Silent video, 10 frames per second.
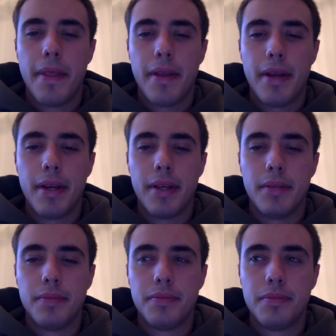a
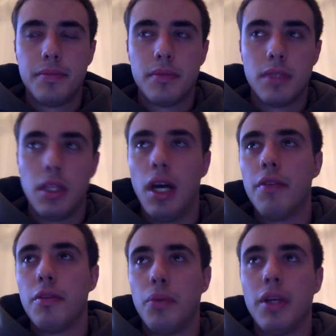
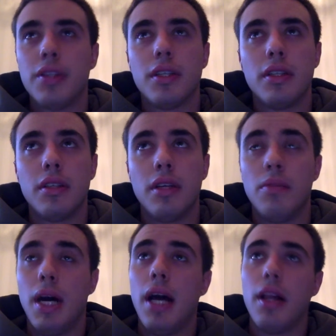lot of depression in
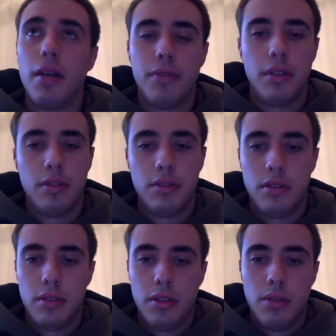my life, it
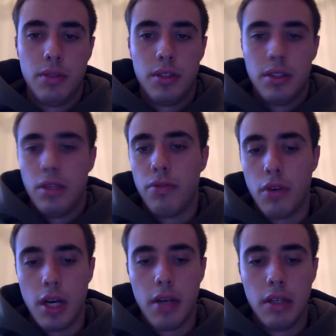was
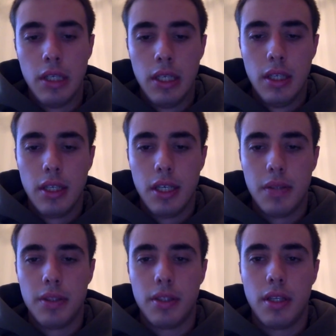self-wrought.
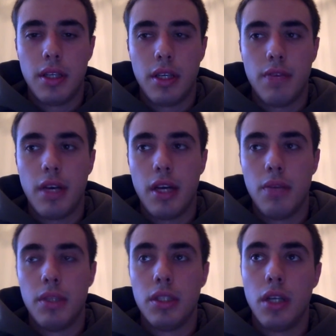And so I think if I had
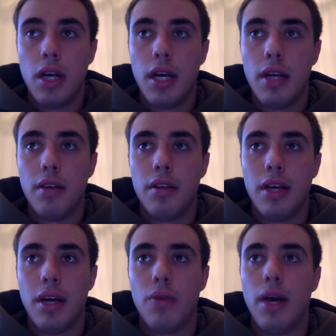been taught
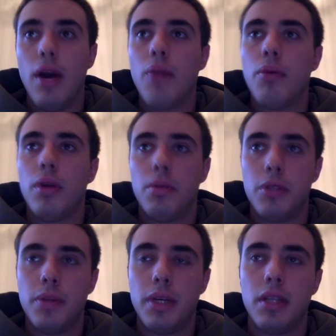how important
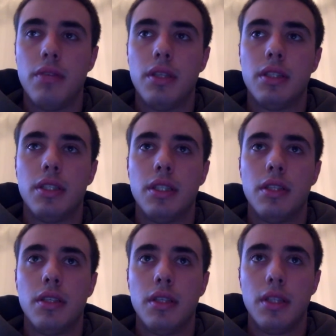perspective is
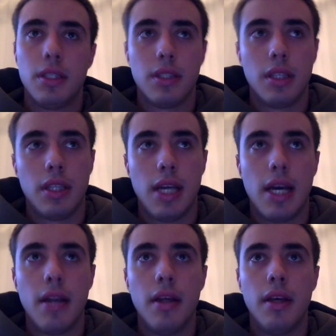and things like that,